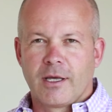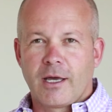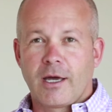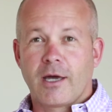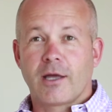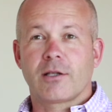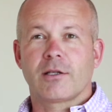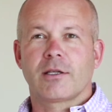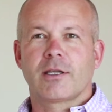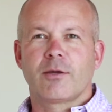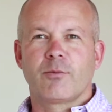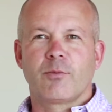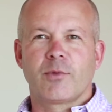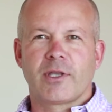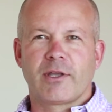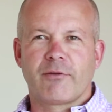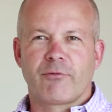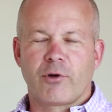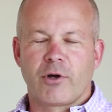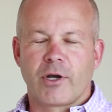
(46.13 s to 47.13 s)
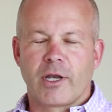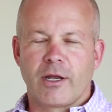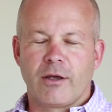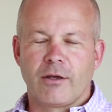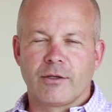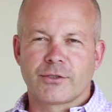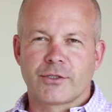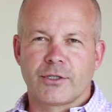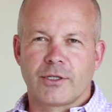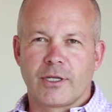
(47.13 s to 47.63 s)
huddled in with everyone
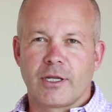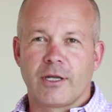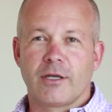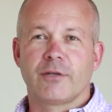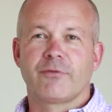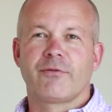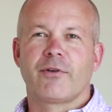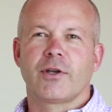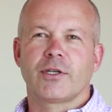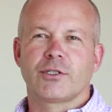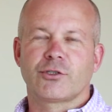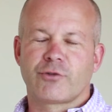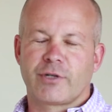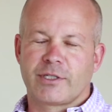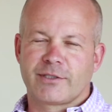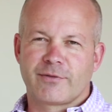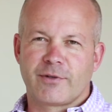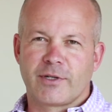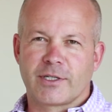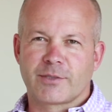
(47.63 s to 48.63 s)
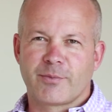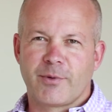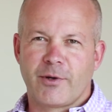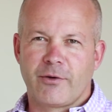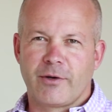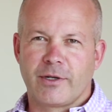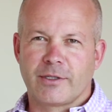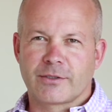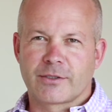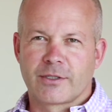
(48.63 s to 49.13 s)
else, and a very stressful
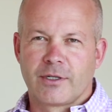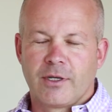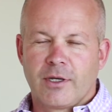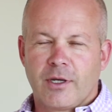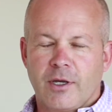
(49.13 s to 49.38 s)
experience.